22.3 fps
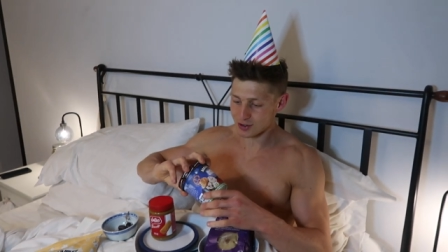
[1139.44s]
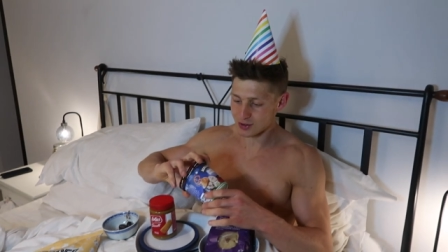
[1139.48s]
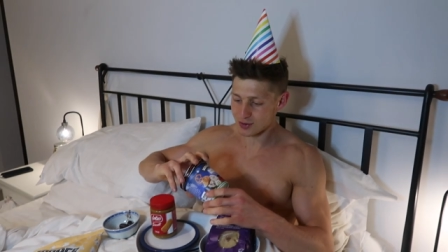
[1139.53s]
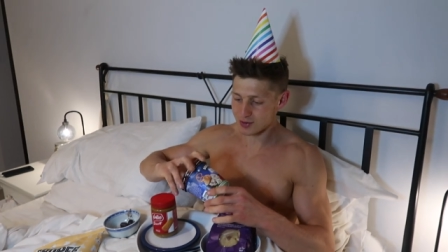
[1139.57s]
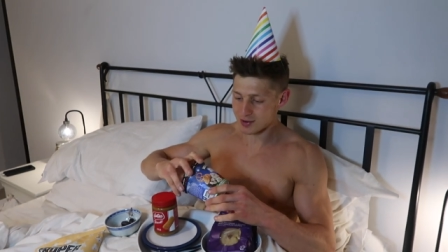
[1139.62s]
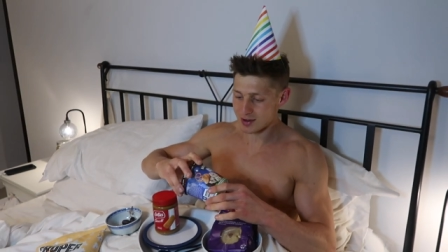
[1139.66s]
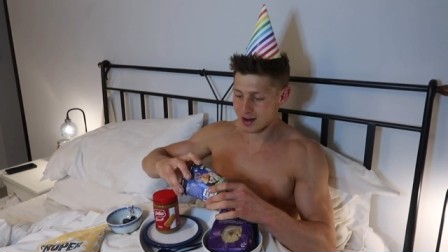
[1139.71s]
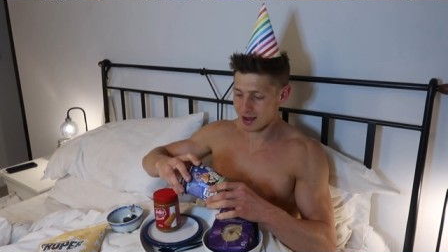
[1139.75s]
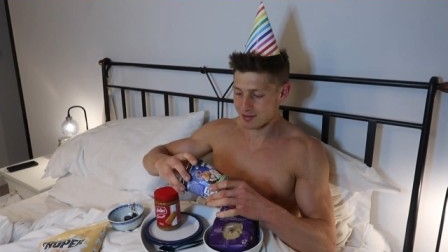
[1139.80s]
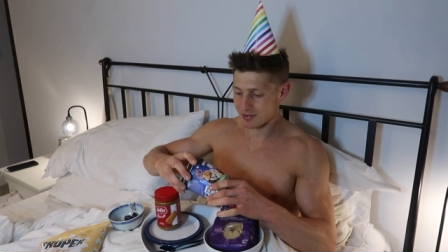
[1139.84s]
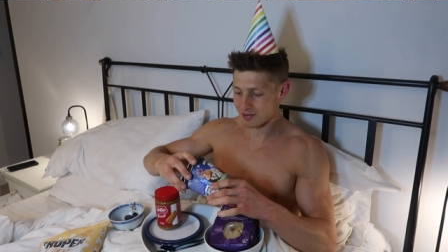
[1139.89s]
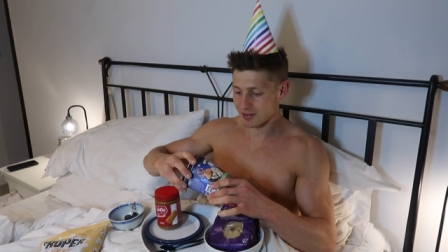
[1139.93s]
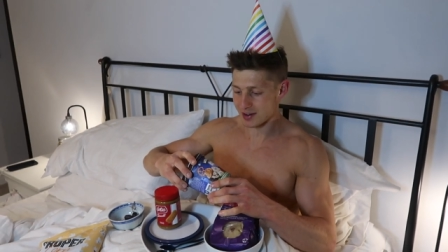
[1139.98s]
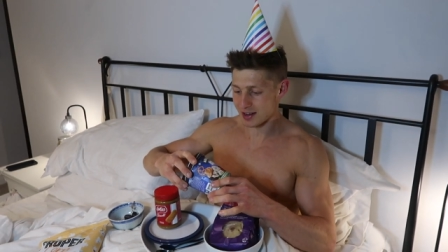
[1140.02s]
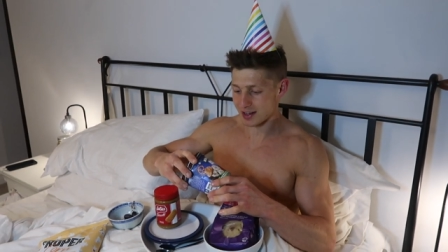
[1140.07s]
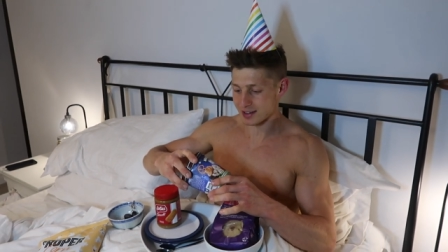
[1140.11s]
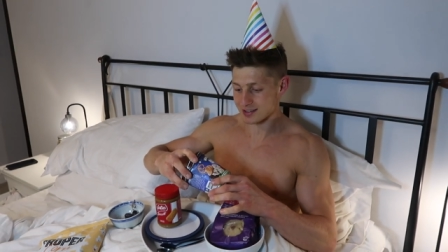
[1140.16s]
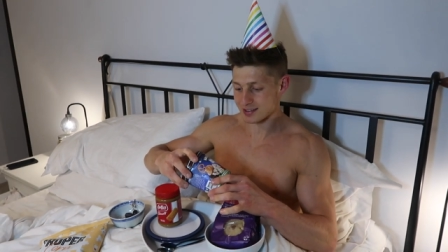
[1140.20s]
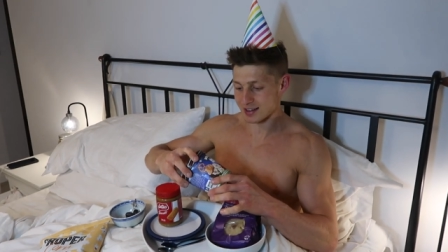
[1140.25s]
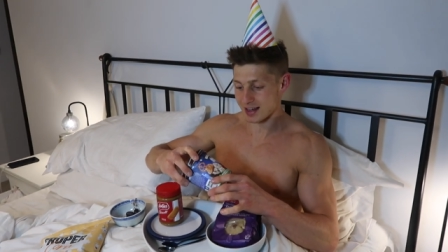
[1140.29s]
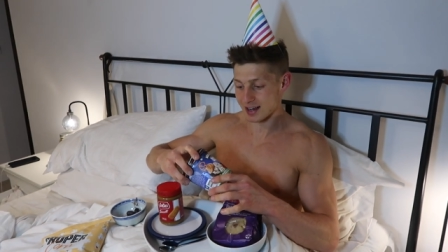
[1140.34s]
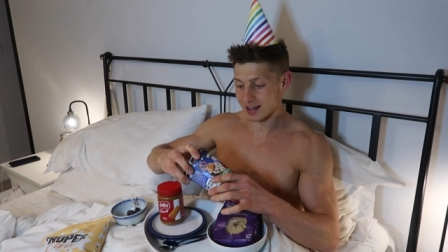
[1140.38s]
The new
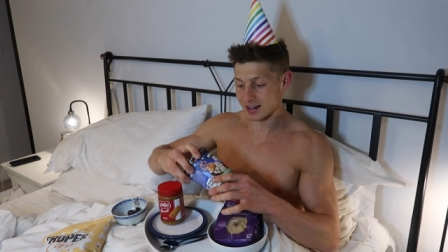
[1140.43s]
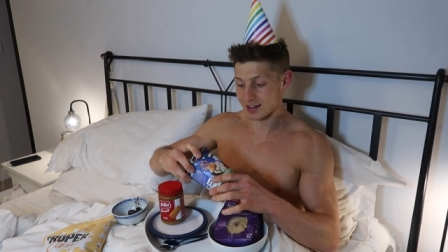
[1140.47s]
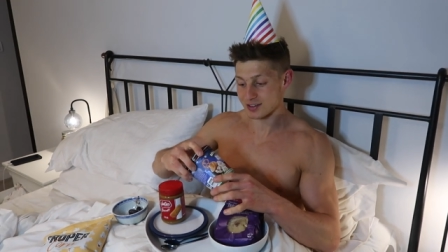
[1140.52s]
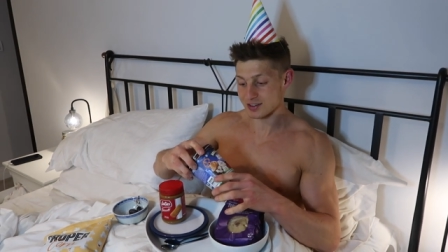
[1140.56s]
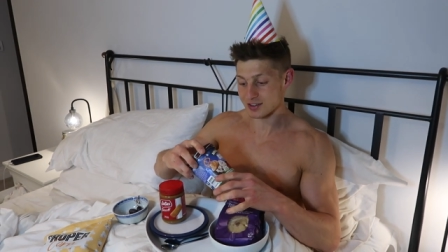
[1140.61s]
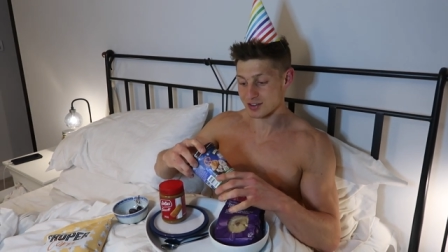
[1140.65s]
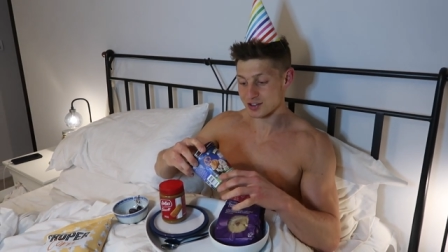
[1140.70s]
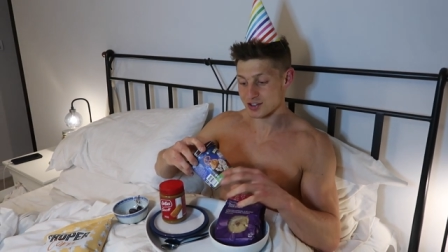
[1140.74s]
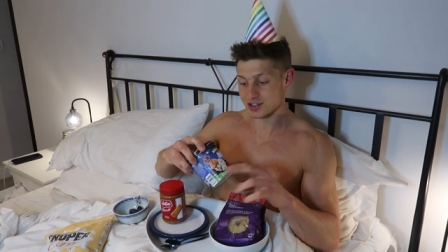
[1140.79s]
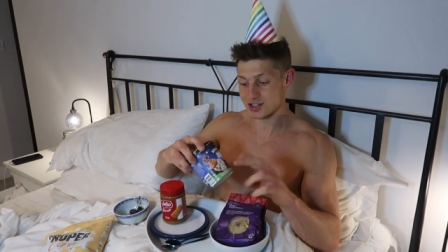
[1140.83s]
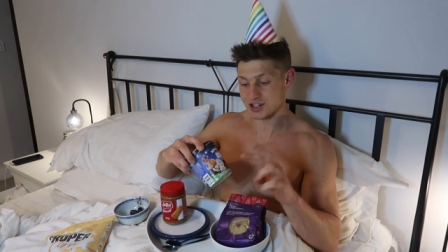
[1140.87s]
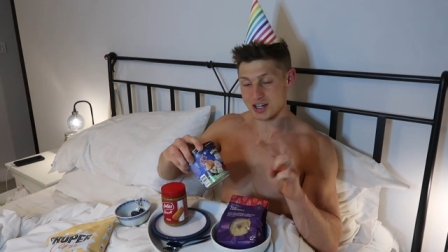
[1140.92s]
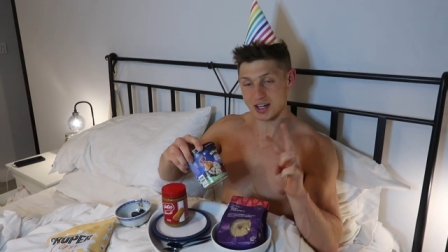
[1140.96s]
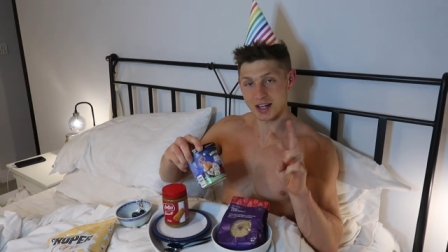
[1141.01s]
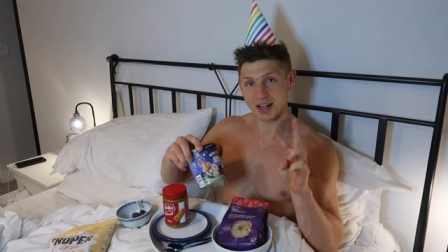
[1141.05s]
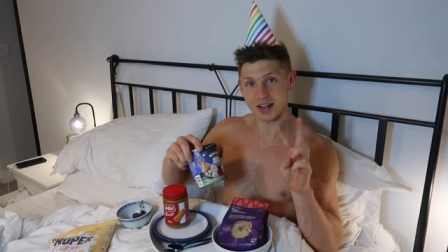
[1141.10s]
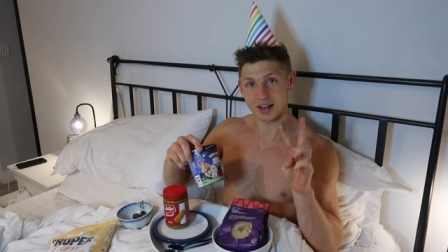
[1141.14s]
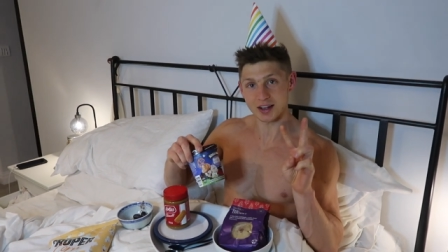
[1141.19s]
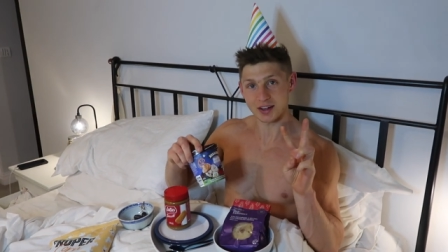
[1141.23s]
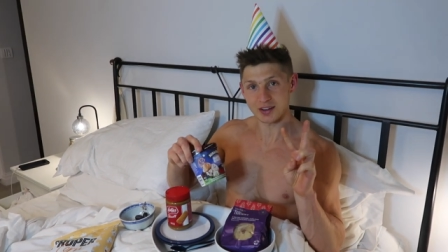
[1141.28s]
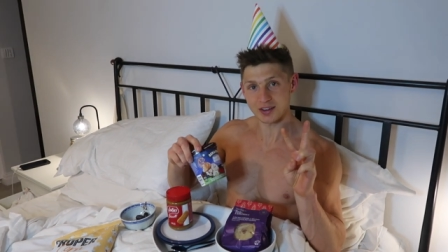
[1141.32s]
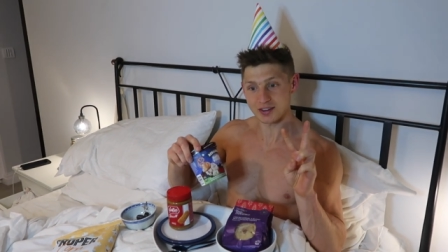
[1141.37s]
Netflix and
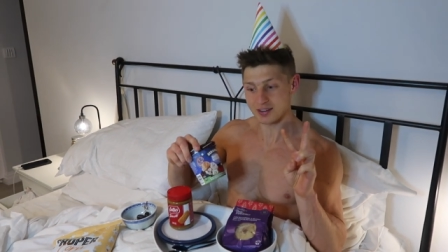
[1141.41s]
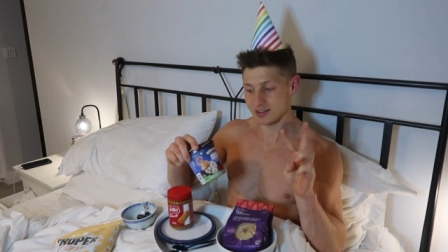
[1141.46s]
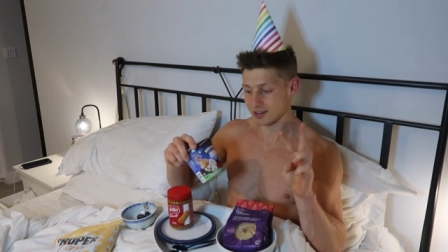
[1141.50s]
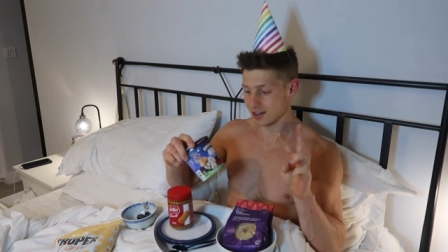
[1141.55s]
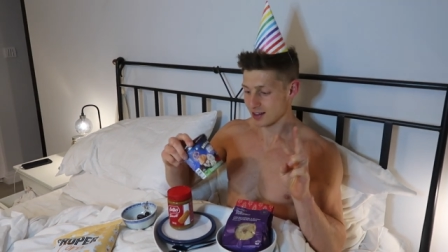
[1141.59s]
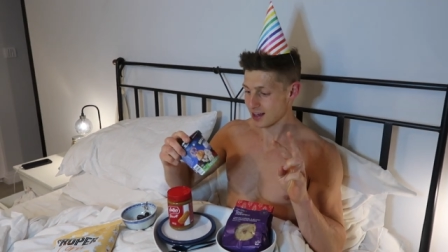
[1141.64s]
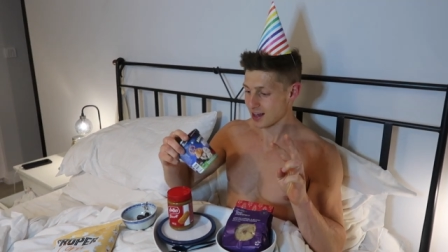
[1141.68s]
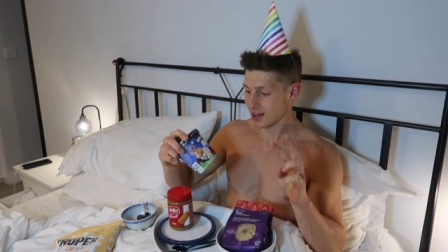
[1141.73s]
chilled.